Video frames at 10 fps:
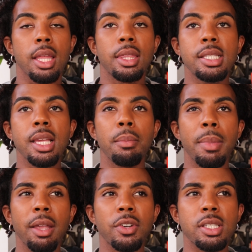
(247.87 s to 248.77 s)
this is going to
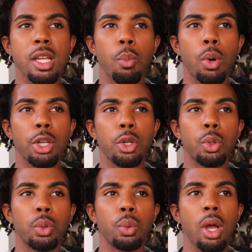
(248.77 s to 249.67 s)
make for someone
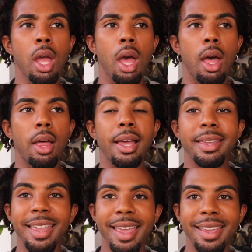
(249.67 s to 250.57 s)
who,
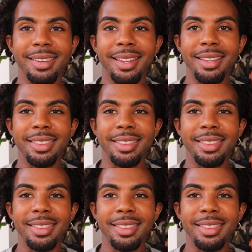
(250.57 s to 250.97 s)
again,